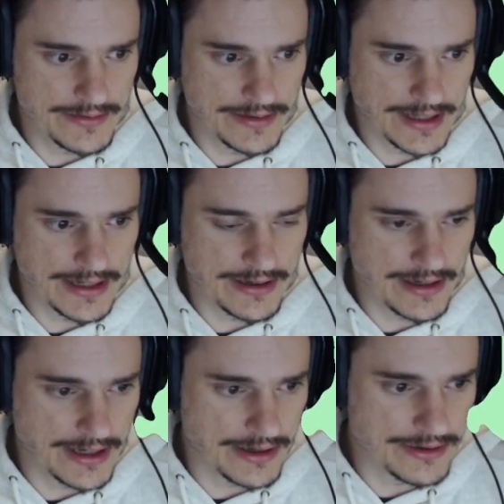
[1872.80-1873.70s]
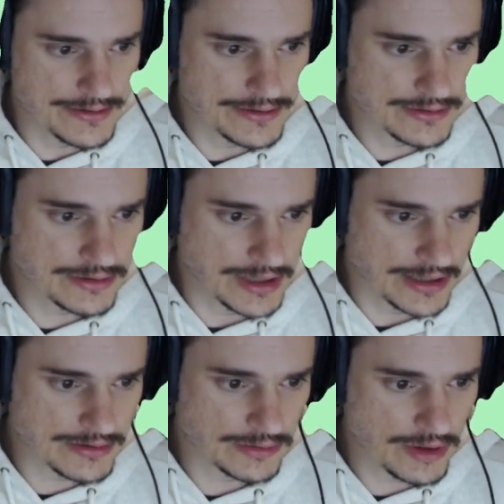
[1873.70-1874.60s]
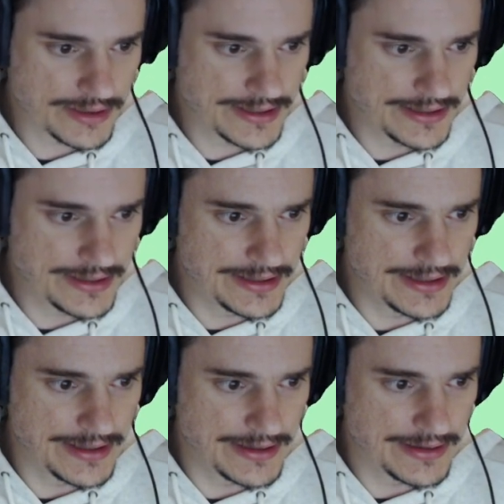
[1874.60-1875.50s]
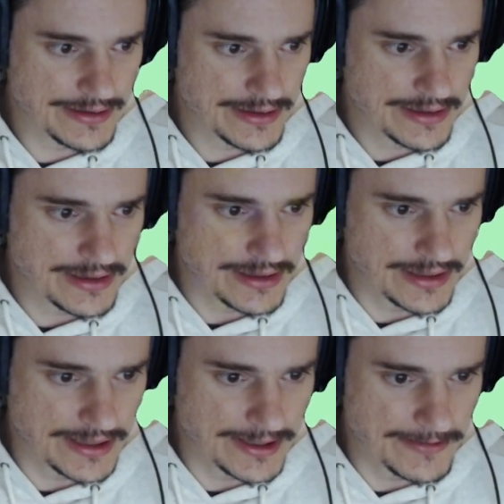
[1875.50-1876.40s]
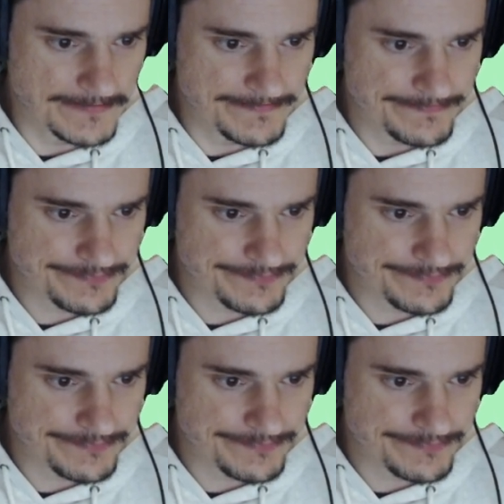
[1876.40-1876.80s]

our our clock here. Um,